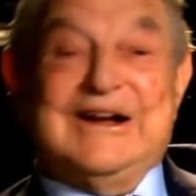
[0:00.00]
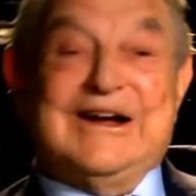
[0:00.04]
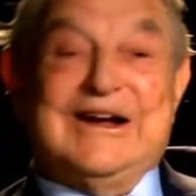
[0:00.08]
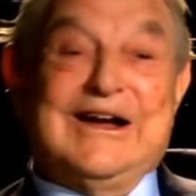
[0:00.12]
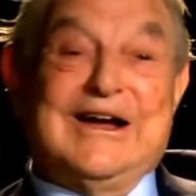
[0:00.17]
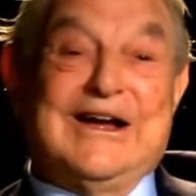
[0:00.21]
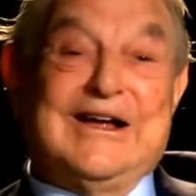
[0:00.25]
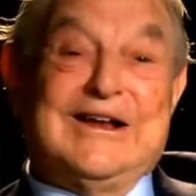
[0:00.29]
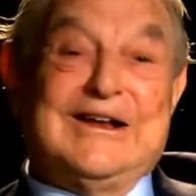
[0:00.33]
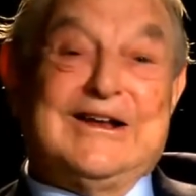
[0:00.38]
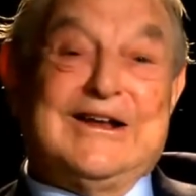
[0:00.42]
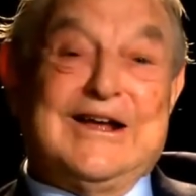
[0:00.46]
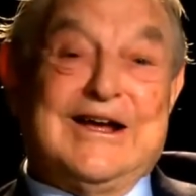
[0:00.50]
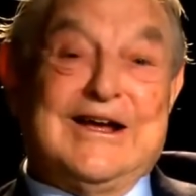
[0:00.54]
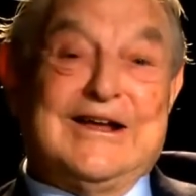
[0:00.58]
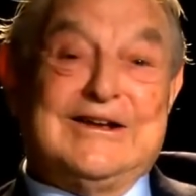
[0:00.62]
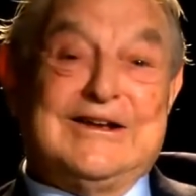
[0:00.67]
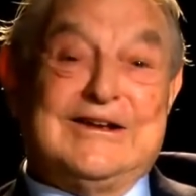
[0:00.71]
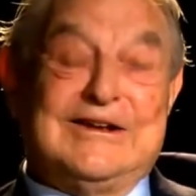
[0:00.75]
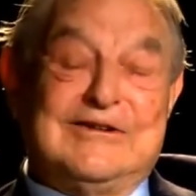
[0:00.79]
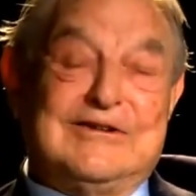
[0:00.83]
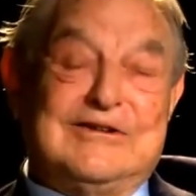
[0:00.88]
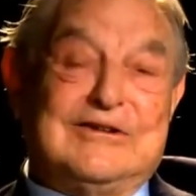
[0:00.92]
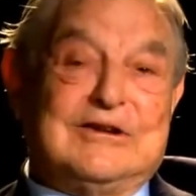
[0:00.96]

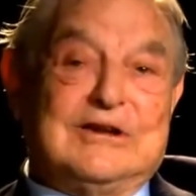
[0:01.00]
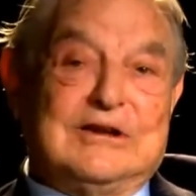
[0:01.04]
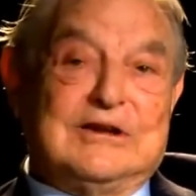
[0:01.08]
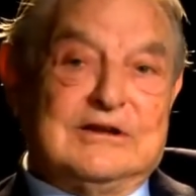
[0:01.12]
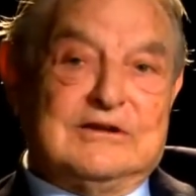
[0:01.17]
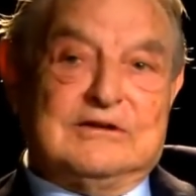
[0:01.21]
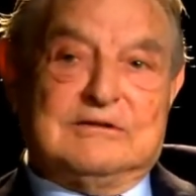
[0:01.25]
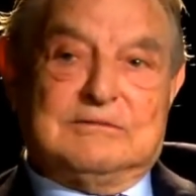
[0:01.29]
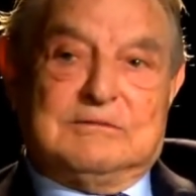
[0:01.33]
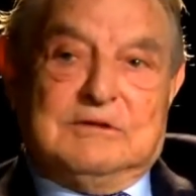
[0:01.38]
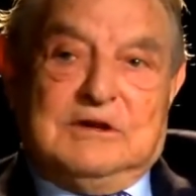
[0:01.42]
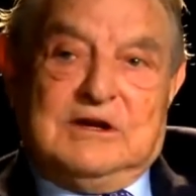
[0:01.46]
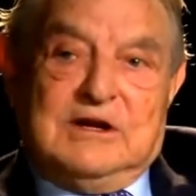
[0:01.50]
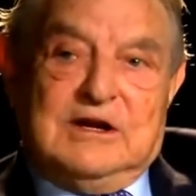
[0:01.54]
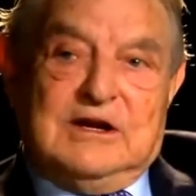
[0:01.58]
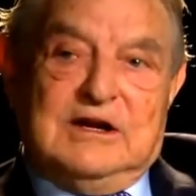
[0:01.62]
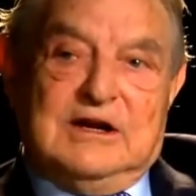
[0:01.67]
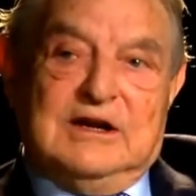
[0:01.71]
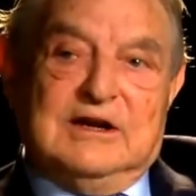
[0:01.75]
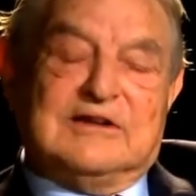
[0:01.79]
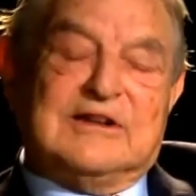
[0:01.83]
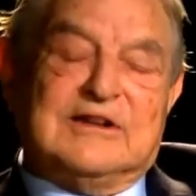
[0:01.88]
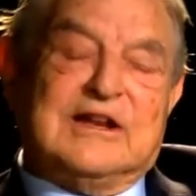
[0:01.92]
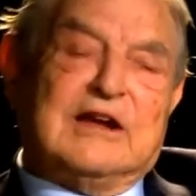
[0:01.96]
and
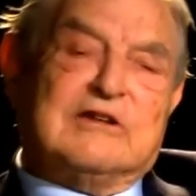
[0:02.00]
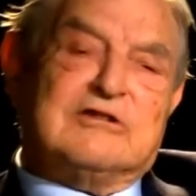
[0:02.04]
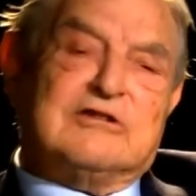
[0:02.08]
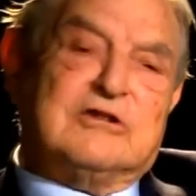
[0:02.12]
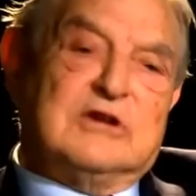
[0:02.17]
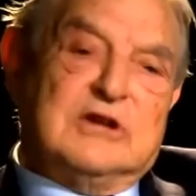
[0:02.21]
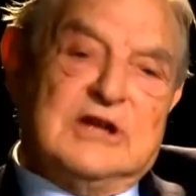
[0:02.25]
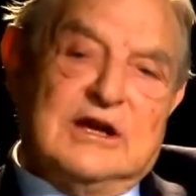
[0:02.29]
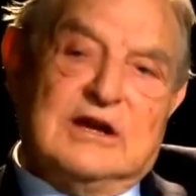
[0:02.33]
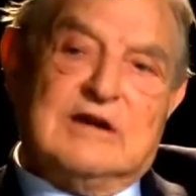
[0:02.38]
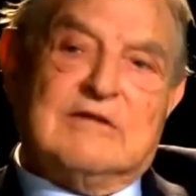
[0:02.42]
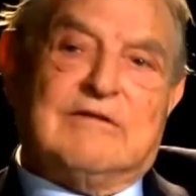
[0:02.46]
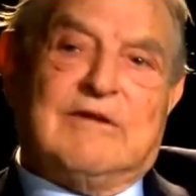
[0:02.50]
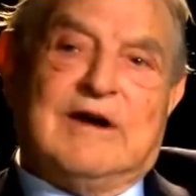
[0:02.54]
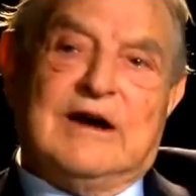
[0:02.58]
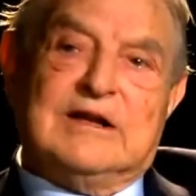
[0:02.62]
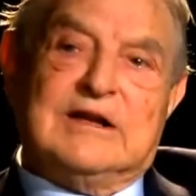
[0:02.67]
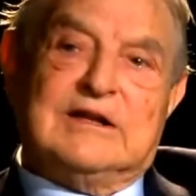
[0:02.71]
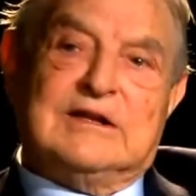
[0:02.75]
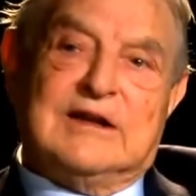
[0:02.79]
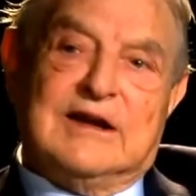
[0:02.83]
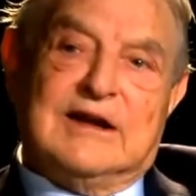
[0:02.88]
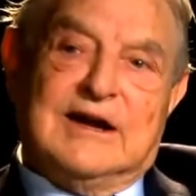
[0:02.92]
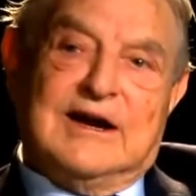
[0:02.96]
it's actually
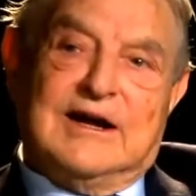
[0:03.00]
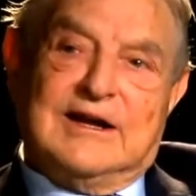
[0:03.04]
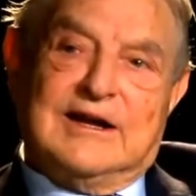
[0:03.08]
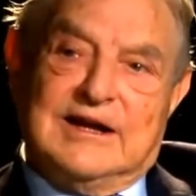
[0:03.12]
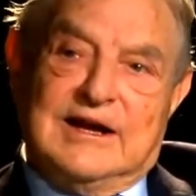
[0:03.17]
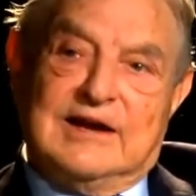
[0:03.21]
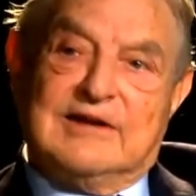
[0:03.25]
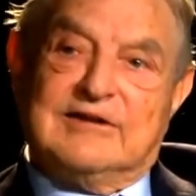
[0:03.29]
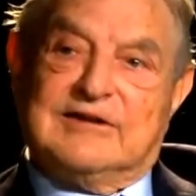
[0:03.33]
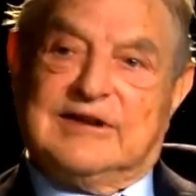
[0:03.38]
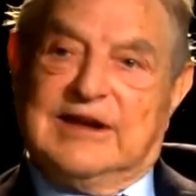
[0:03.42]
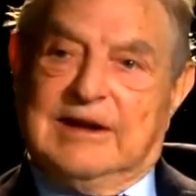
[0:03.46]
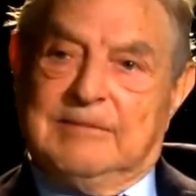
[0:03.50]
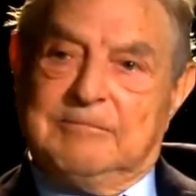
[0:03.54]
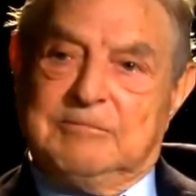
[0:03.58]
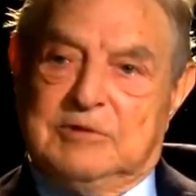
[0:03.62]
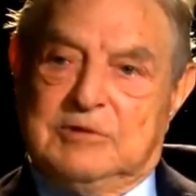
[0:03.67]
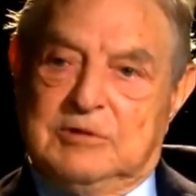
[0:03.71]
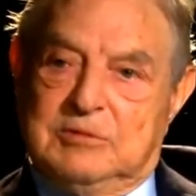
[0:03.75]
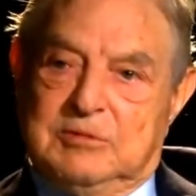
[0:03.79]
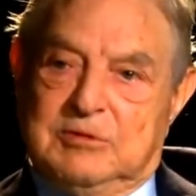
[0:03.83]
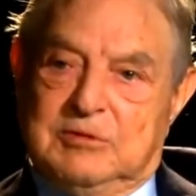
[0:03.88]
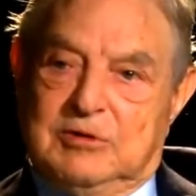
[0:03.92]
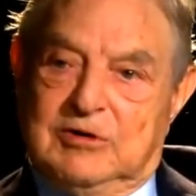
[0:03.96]
quite
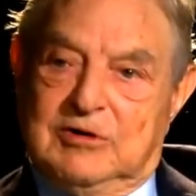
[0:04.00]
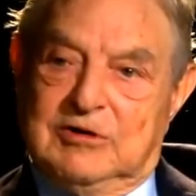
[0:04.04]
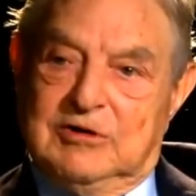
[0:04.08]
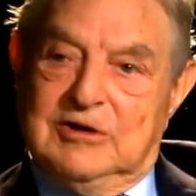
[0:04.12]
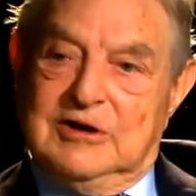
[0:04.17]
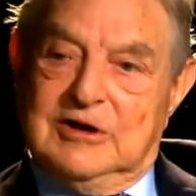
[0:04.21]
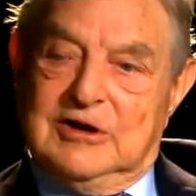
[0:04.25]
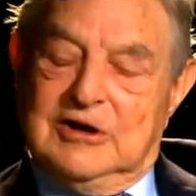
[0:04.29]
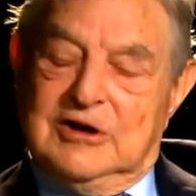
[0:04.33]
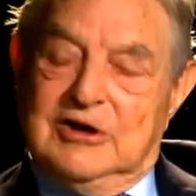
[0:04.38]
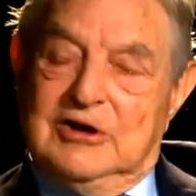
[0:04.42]
unacceptable